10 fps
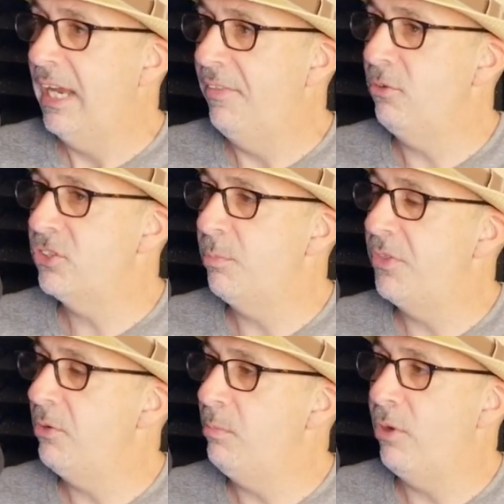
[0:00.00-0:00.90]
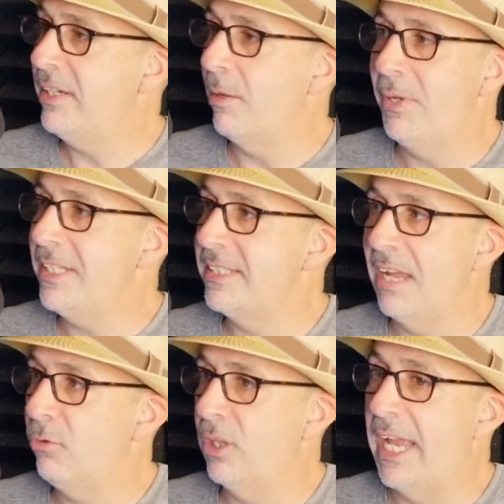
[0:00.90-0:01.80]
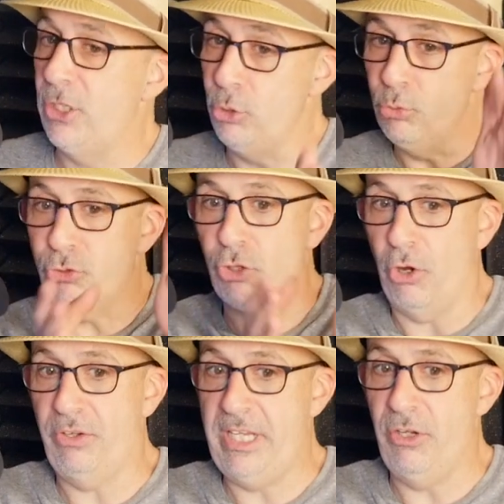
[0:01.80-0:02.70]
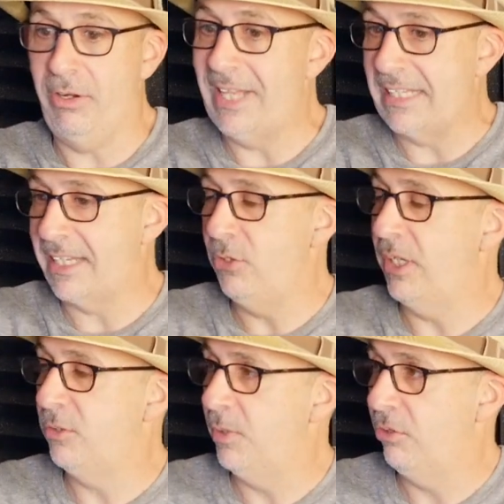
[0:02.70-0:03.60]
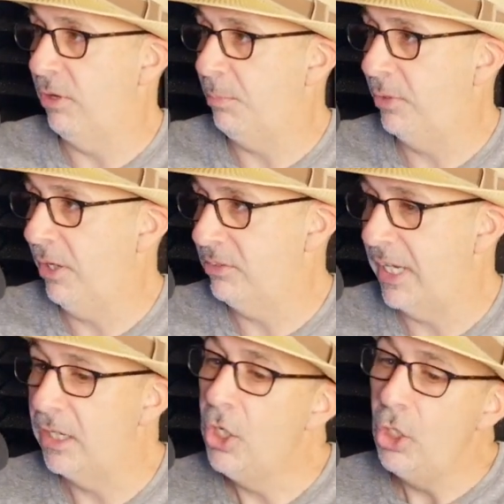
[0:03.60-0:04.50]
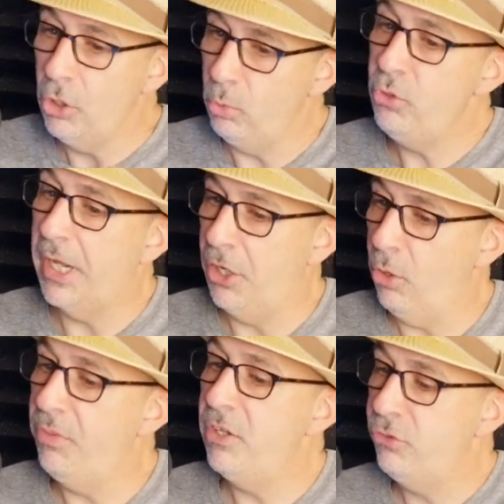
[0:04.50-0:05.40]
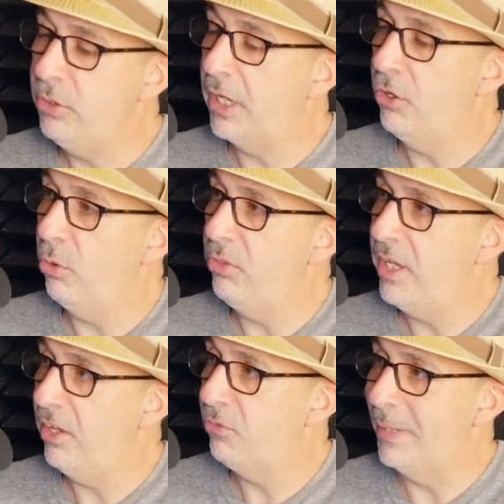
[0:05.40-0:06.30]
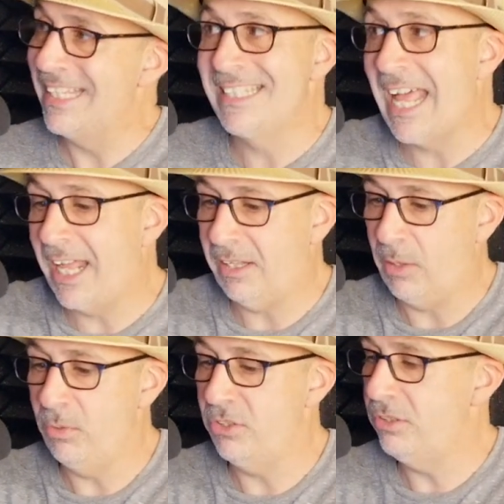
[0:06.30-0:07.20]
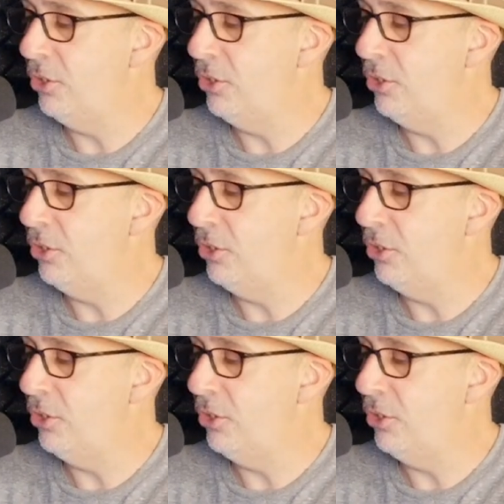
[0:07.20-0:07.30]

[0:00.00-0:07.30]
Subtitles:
and there's some theory breakdown, but it's never like you start here and that's how you get to be a great player. It's like, no, you got to know this, you got to know this, but it's not like what he's,